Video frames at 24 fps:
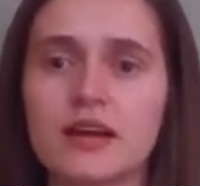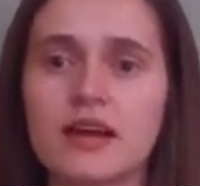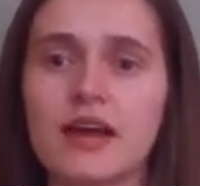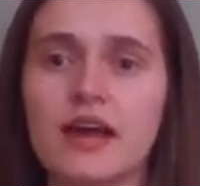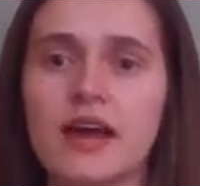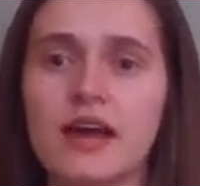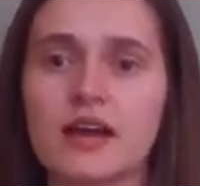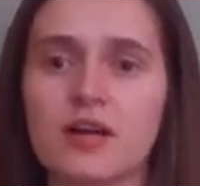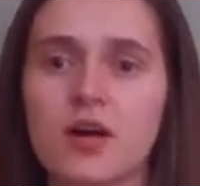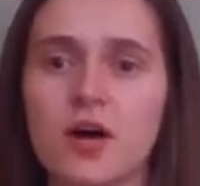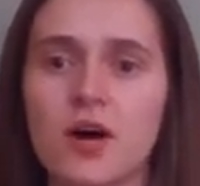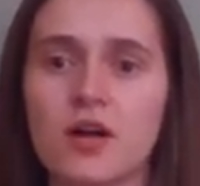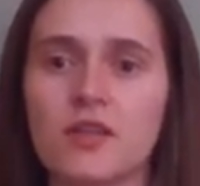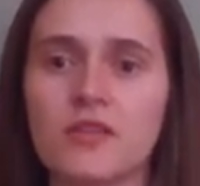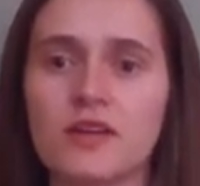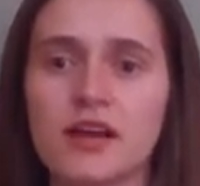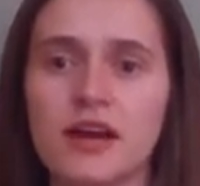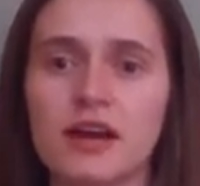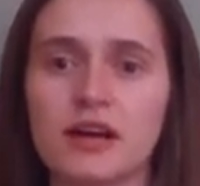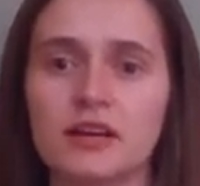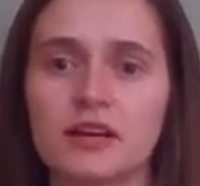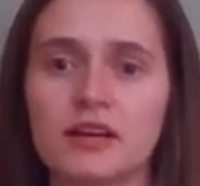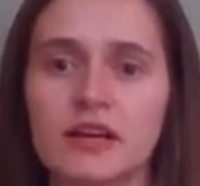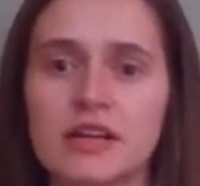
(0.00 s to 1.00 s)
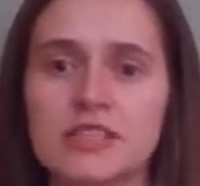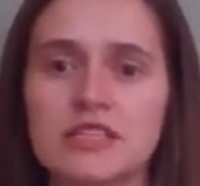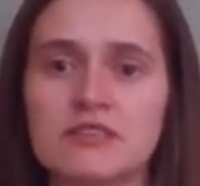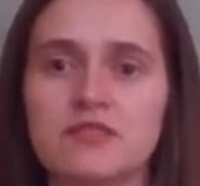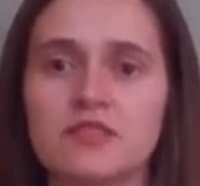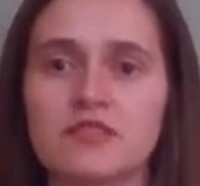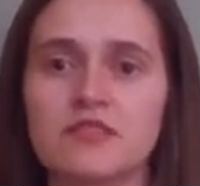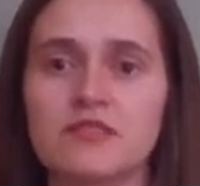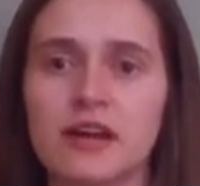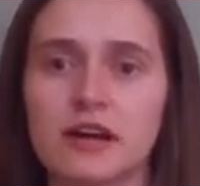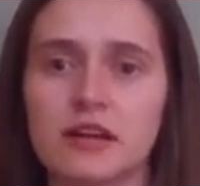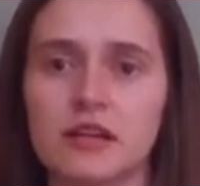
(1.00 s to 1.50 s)
in all the areas of
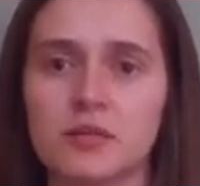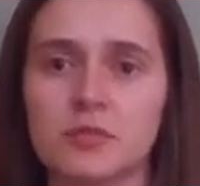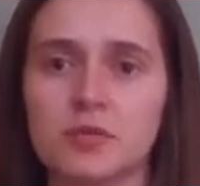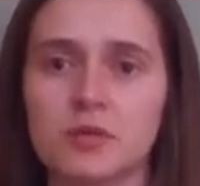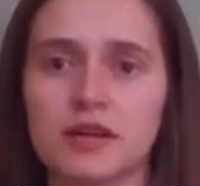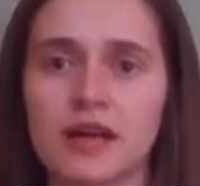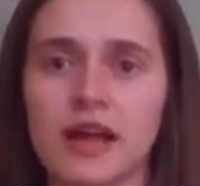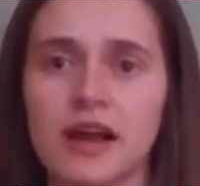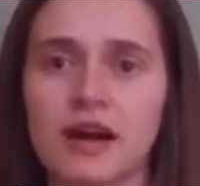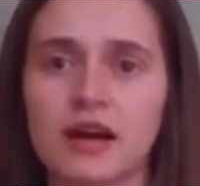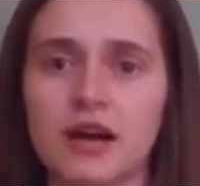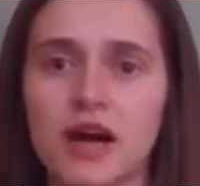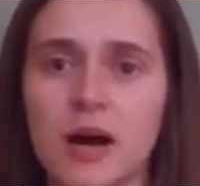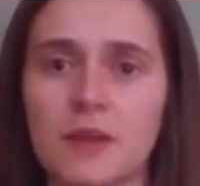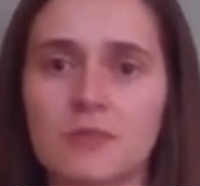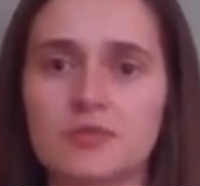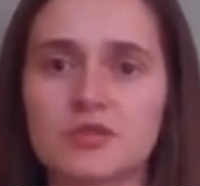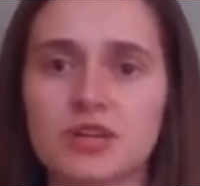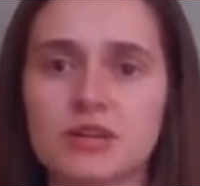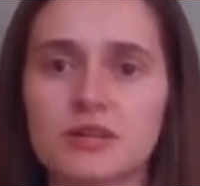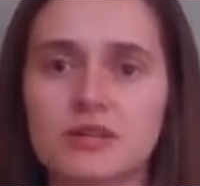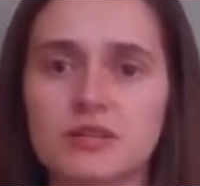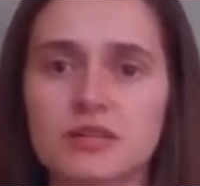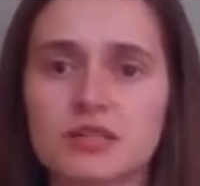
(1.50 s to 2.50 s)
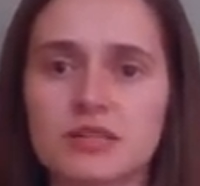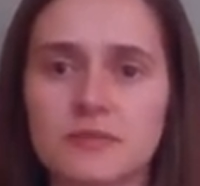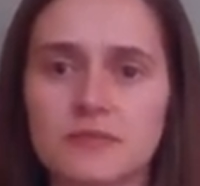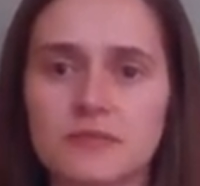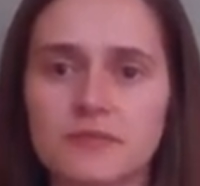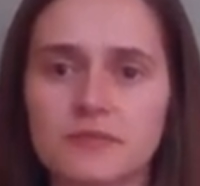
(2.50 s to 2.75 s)
available care options.